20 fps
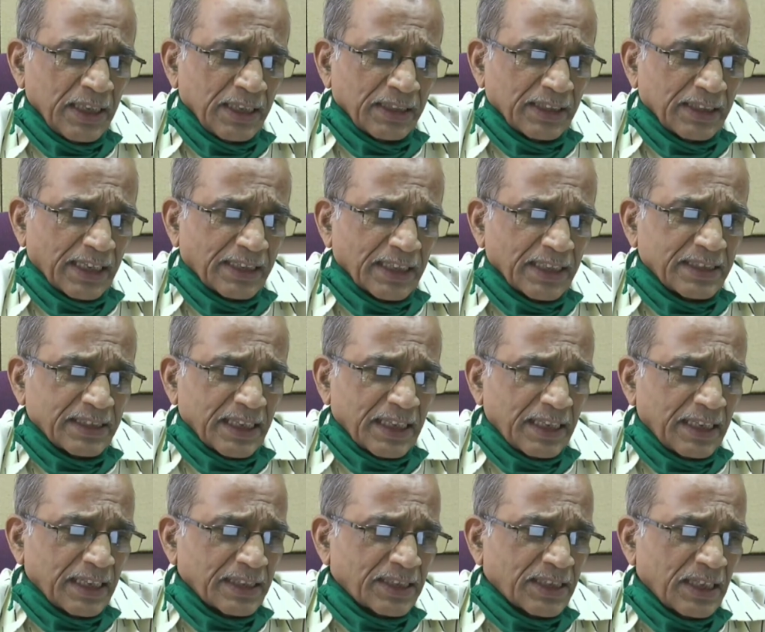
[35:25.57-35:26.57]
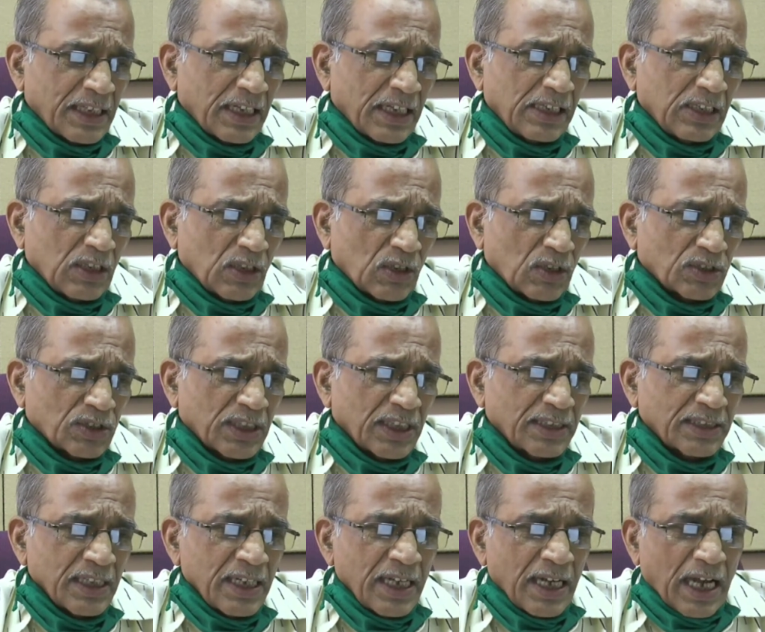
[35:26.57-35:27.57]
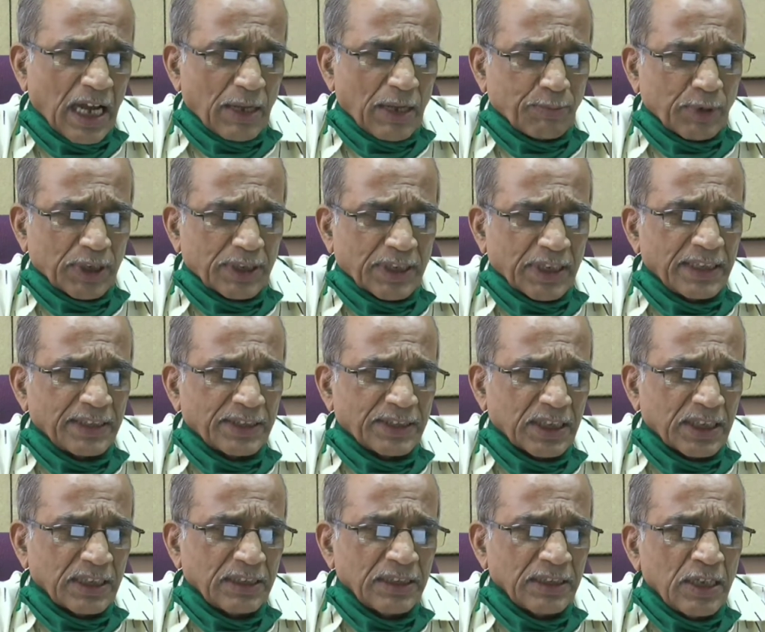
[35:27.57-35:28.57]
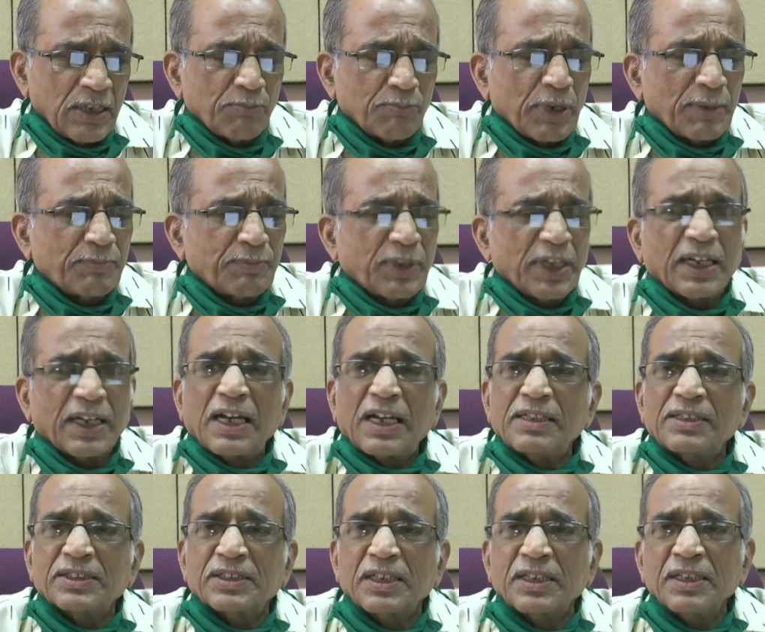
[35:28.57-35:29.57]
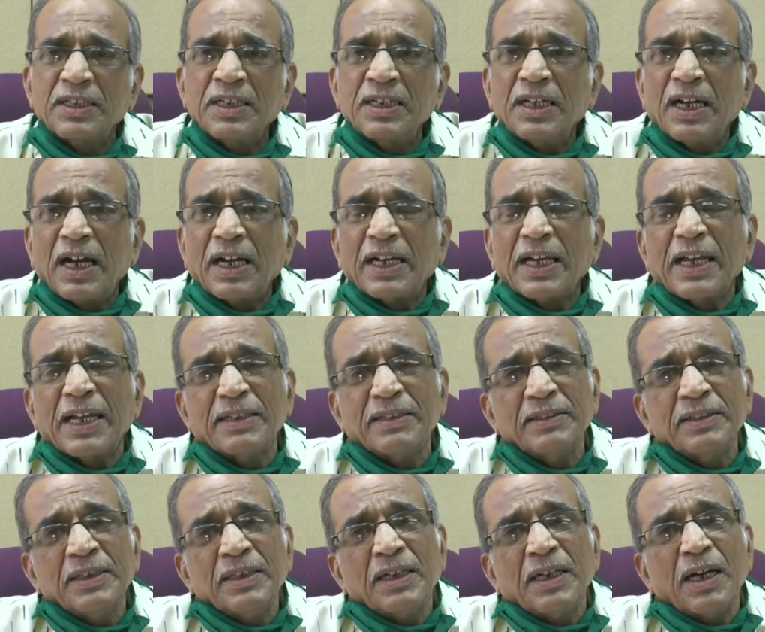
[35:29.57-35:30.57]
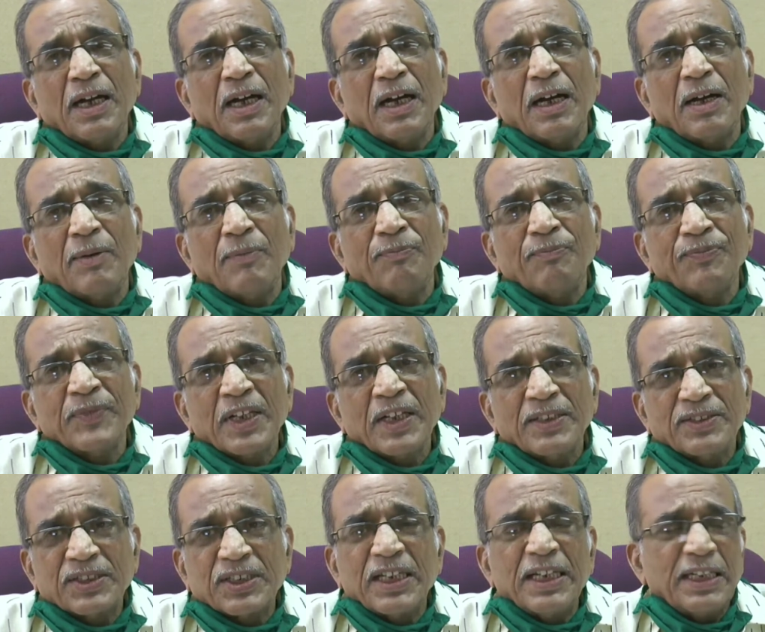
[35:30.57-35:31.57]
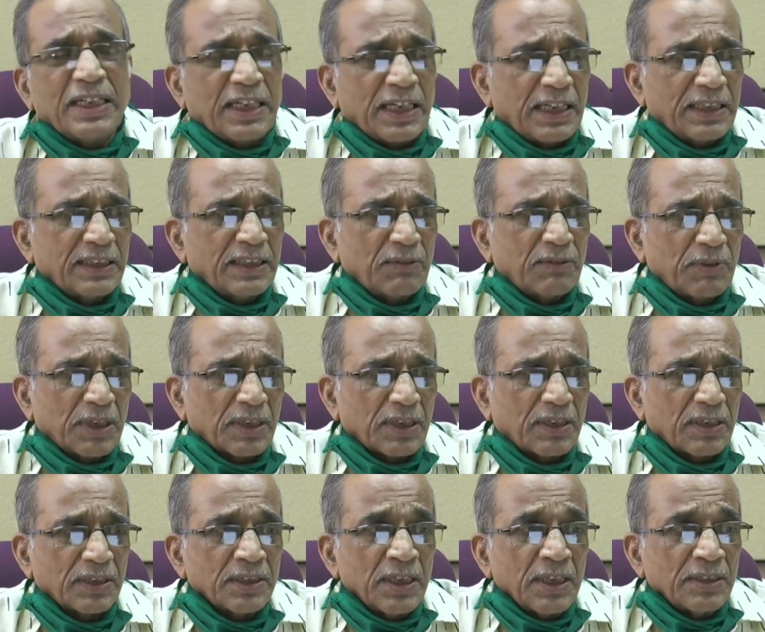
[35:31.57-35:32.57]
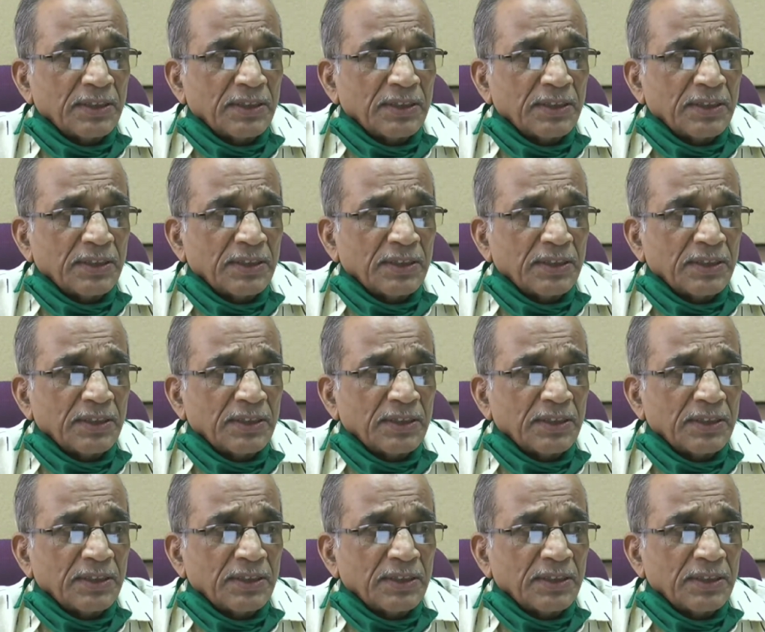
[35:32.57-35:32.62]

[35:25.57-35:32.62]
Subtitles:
that is industrial neurosis, hypertension, peptic ulcer, again seen in the worker.